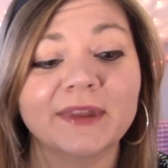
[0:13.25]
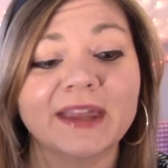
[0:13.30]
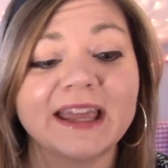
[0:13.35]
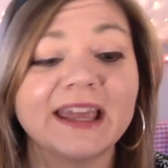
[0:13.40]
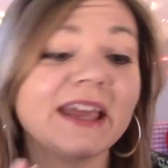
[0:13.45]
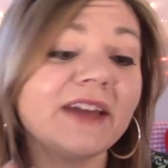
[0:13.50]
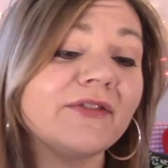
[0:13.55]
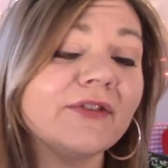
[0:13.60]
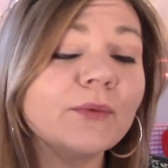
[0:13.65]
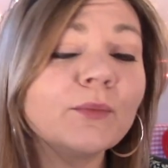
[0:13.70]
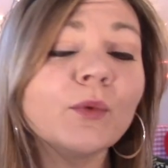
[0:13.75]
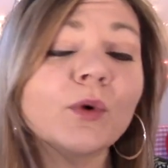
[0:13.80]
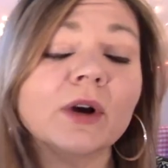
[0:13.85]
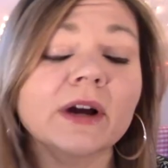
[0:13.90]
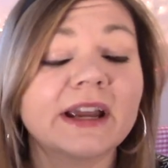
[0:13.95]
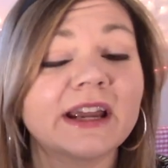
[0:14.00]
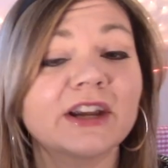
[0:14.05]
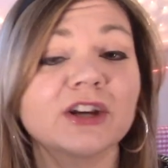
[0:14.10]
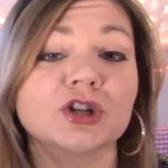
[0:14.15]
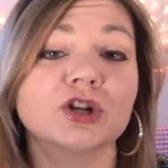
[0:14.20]
even more
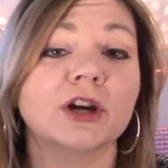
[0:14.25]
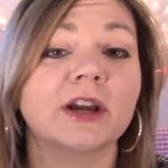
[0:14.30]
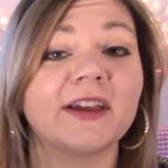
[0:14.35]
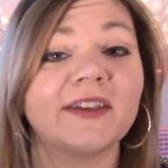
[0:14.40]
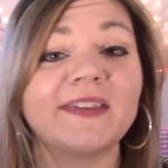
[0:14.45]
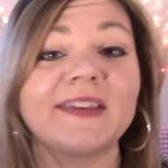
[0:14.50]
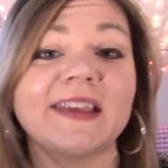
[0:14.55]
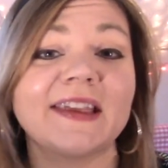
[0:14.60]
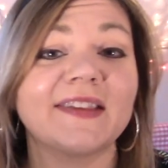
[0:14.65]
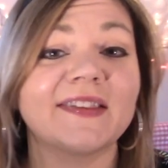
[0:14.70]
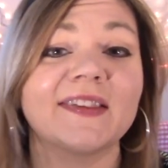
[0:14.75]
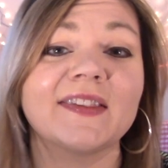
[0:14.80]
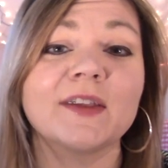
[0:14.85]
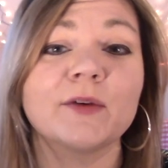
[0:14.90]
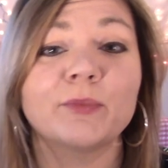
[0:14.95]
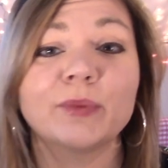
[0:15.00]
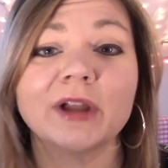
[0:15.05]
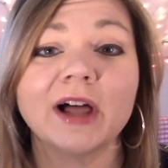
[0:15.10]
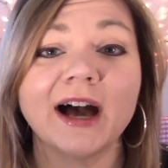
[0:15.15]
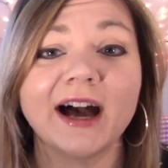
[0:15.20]
intricacies in the
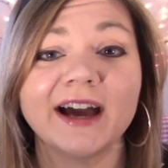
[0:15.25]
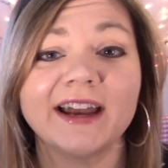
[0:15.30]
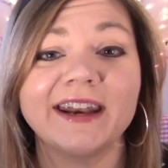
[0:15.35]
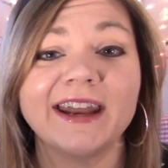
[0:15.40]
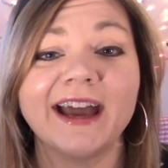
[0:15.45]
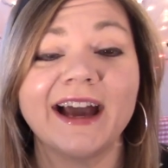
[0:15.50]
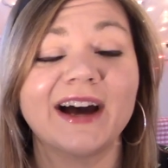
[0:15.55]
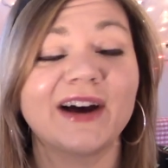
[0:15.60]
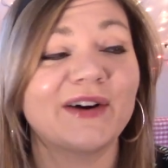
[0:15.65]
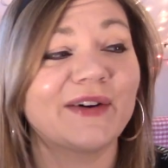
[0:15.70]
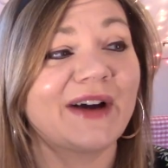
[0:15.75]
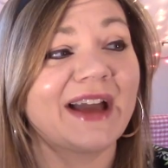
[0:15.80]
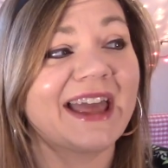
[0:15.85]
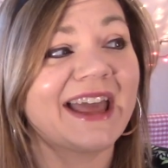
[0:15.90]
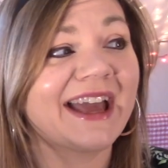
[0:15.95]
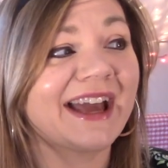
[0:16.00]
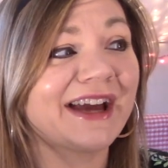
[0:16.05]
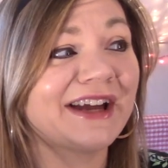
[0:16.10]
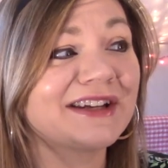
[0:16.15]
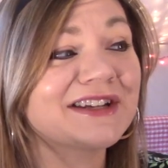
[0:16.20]
plot now,
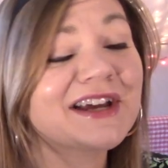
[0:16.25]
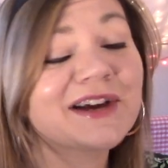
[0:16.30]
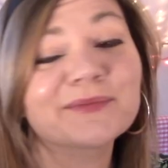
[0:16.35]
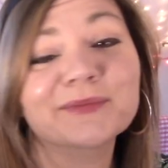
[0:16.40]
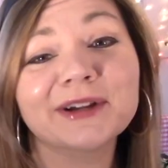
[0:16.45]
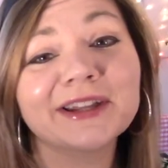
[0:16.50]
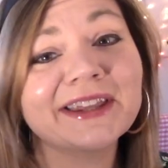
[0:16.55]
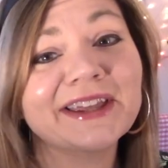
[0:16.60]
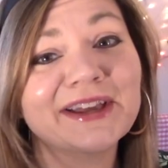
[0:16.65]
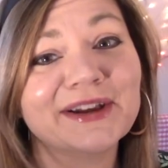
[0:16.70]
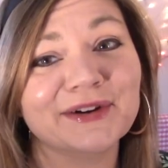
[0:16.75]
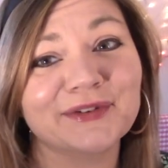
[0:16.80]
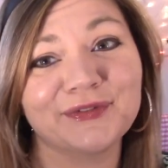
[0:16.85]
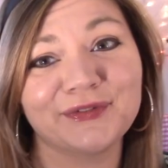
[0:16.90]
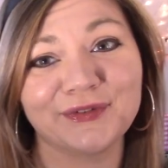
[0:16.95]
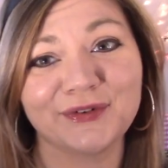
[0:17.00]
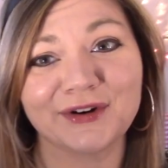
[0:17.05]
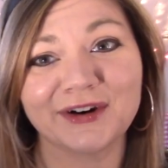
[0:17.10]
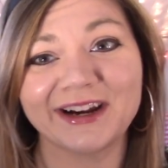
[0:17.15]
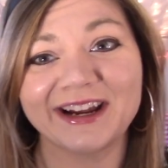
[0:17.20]
and I'm really here
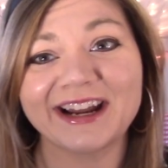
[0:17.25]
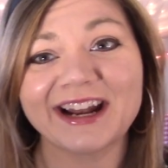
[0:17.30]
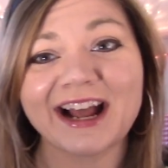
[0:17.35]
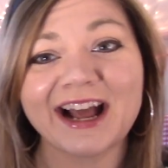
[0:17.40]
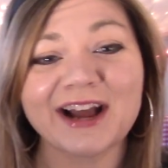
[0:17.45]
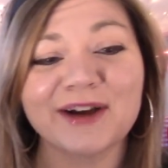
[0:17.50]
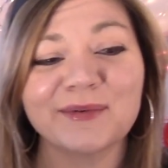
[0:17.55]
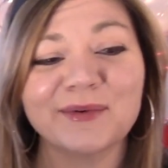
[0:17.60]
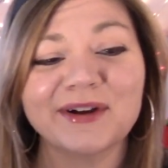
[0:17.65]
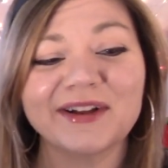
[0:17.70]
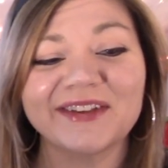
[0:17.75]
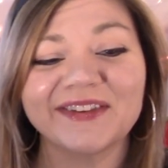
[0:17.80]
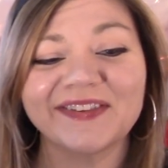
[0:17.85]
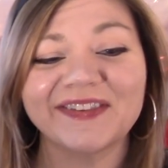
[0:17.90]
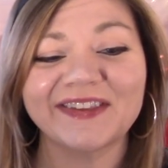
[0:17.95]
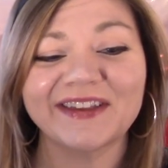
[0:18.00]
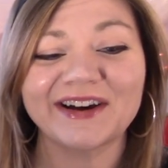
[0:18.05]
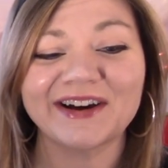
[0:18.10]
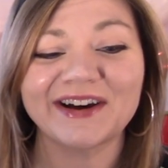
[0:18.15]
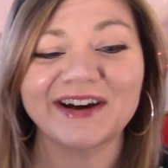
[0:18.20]
for it. I
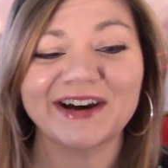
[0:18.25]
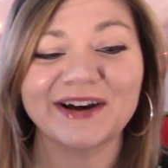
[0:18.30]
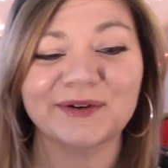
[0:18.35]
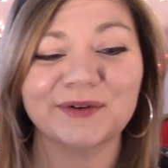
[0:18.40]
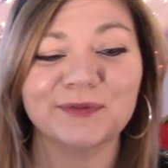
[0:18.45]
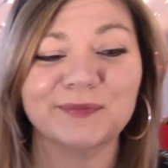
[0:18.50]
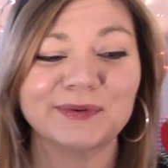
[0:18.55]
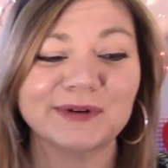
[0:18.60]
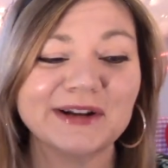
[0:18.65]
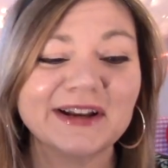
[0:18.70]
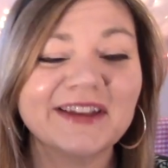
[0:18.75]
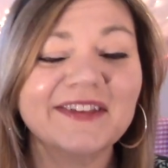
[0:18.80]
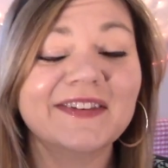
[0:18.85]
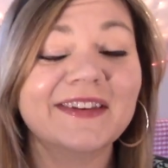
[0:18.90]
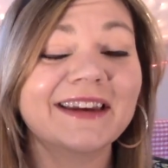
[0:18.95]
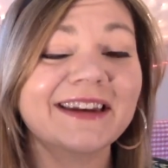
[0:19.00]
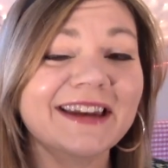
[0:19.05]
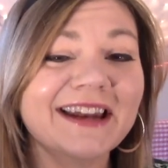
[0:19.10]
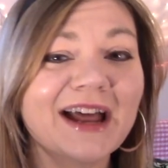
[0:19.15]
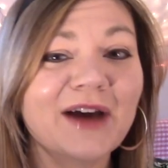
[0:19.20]
was pretty
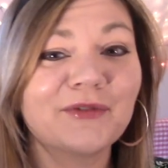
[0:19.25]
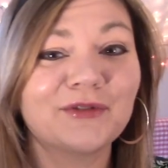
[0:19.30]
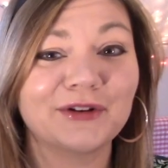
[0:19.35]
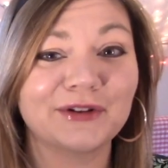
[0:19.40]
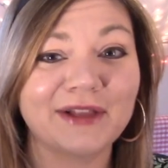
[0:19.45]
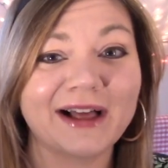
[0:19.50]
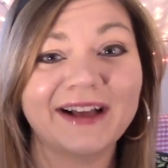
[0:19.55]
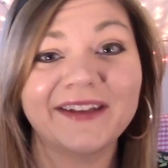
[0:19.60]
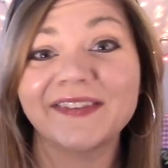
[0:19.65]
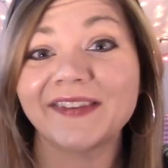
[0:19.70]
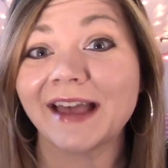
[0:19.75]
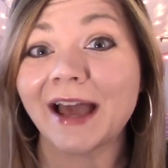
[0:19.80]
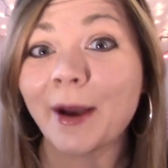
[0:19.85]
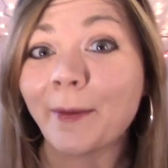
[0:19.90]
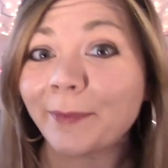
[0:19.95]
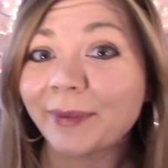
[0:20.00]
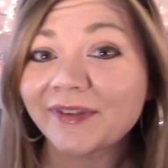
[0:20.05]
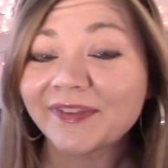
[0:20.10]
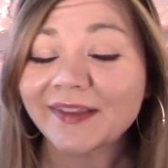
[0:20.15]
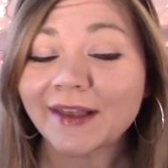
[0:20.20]
excited after last
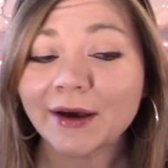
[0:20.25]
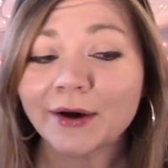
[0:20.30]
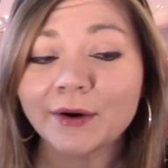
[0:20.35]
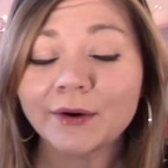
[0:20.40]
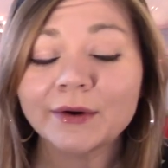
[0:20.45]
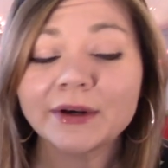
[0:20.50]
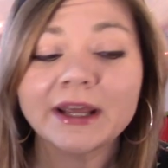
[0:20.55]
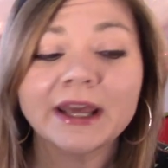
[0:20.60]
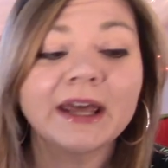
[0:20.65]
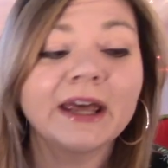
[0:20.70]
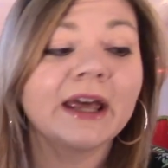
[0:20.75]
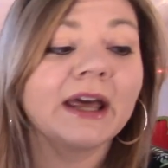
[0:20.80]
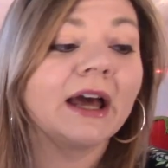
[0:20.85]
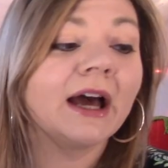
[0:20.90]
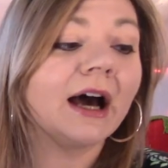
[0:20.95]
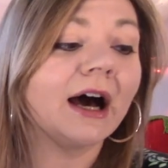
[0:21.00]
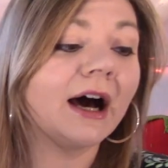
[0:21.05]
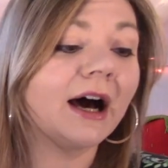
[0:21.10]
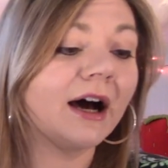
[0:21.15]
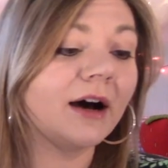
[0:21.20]
episode.
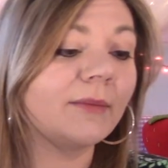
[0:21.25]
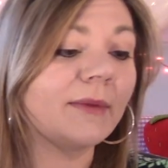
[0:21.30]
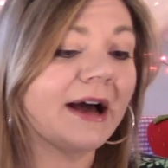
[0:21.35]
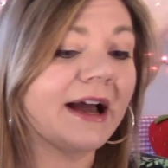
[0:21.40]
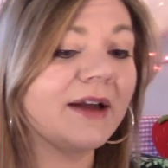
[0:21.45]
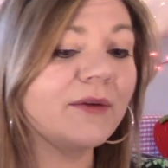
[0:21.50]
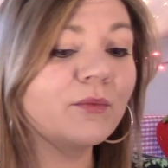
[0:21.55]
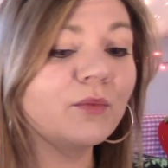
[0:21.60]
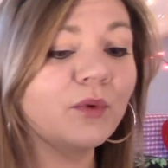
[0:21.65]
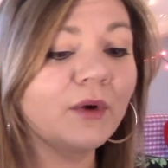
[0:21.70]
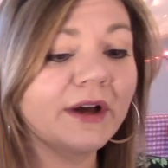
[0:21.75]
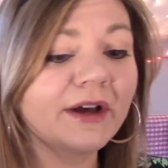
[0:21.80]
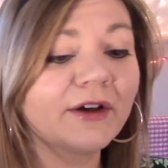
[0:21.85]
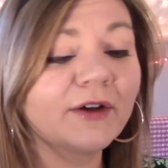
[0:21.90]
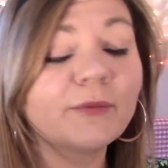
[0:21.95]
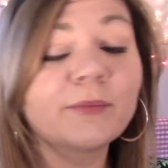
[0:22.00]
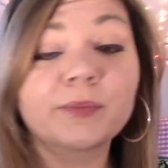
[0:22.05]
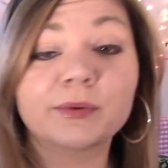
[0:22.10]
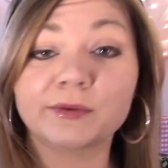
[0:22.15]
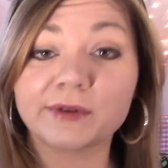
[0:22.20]
I
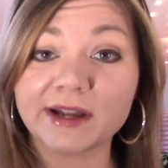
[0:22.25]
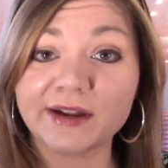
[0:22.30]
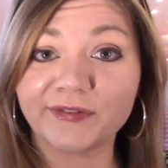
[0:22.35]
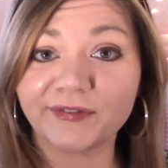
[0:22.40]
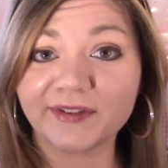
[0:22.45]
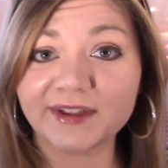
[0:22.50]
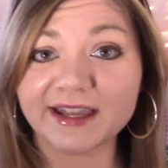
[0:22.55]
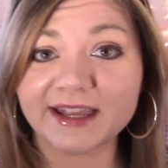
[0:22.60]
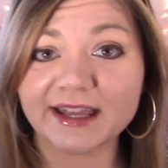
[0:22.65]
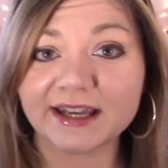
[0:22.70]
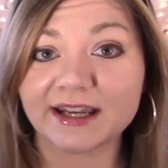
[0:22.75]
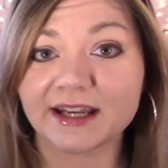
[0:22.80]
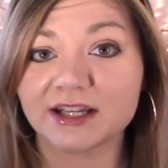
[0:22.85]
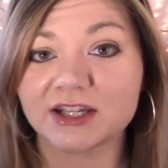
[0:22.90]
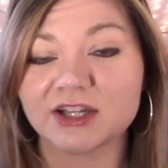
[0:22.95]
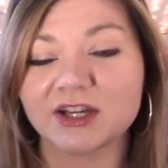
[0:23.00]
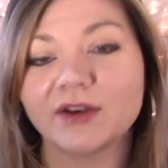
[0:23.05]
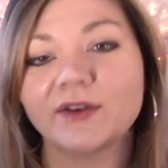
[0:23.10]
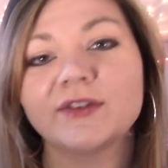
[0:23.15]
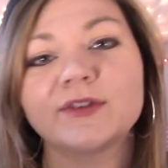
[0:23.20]
will briefly get
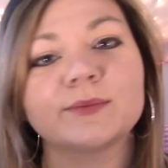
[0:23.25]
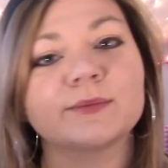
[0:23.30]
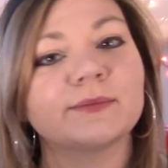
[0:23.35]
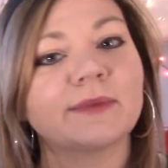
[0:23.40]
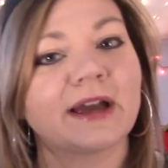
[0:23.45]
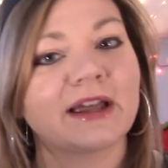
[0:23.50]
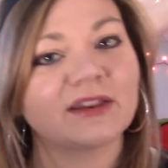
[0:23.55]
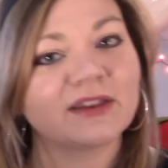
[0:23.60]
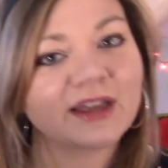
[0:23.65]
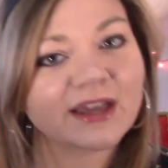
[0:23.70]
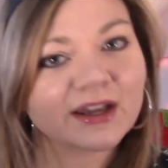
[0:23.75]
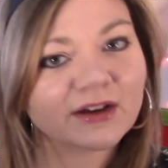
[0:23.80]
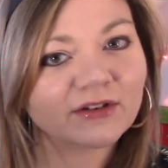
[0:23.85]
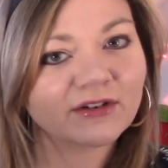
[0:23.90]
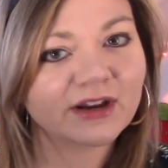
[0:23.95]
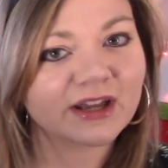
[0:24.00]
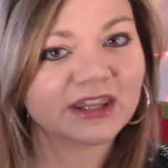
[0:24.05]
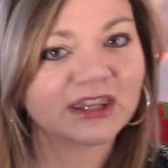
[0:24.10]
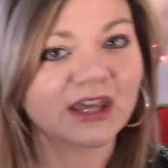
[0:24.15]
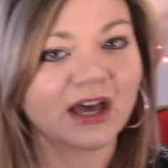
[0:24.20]
into some of my
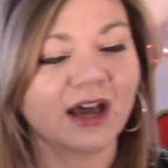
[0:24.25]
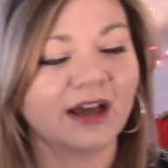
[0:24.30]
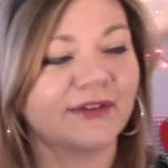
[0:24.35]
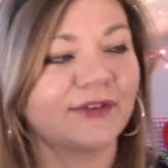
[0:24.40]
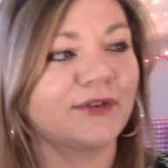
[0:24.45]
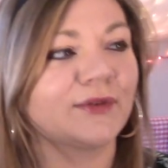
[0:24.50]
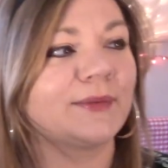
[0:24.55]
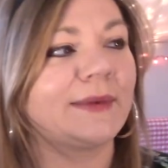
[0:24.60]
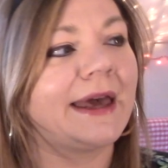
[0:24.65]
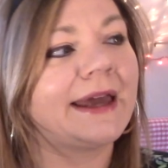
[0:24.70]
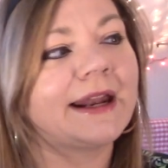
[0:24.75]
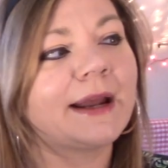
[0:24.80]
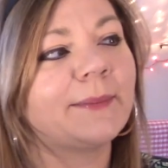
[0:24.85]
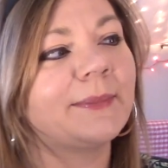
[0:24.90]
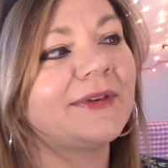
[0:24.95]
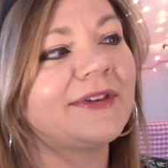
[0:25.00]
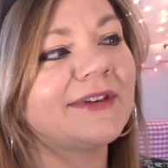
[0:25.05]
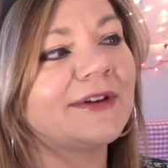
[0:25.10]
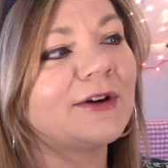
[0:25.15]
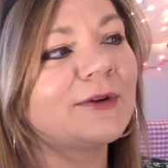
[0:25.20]
lingering thoughts from that
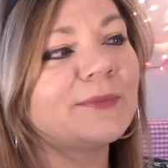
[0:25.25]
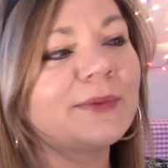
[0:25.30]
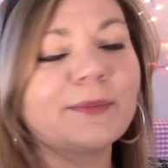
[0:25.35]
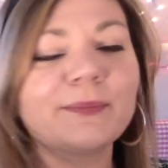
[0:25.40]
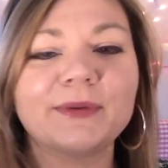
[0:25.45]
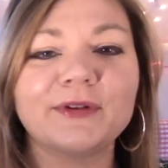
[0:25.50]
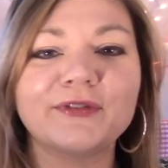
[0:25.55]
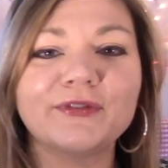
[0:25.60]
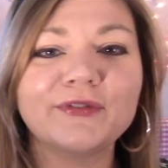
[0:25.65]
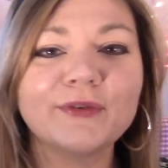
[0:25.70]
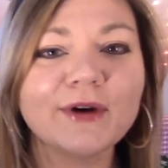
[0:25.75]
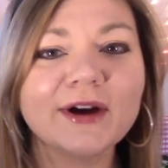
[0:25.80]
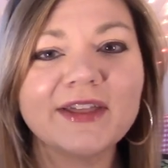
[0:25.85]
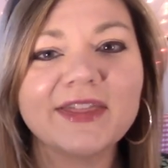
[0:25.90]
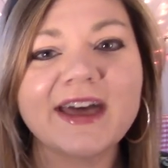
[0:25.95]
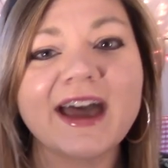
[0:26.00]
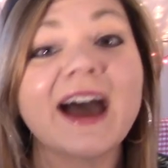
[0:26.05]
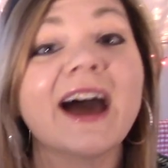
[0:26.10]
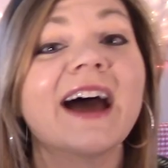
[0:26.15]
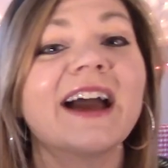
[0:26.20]
episode, but before
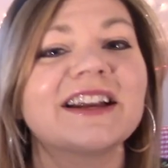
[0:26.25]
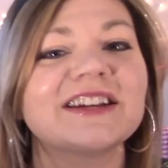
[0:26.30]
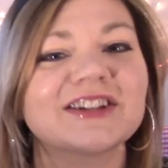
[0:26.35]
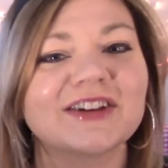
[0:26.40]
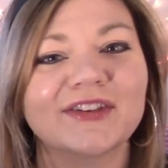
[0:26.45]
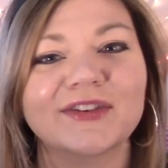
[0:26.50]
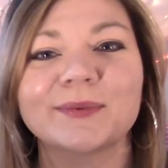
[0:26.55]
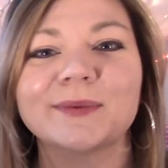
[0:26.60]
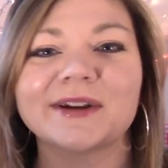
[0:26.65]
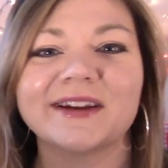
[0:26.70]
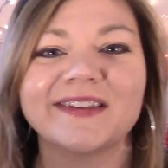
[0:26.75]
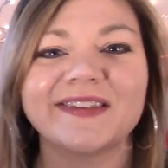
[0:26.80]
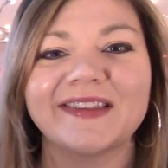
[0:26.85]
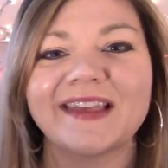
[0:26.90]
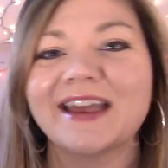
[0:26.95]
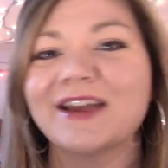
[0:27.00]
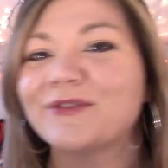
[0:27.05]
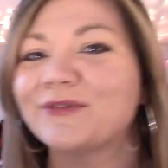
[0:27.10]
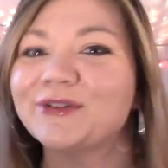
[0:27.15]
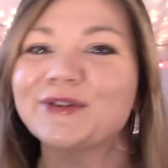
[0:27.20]
that, I just want to
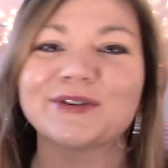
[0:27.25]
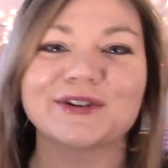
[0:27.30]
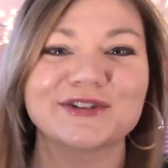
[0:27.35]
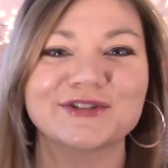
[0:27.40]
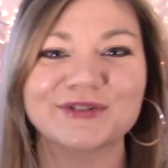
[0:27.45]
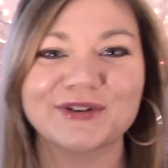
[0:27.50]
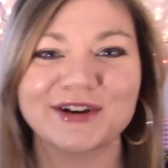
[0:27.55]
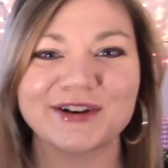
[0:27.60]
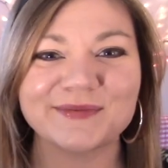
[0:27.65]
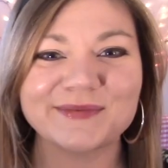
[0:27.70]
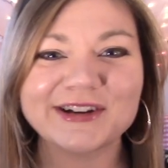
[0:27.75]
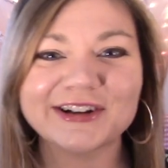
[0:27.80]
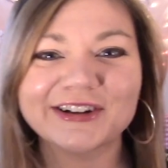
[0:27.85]
say if you're joining me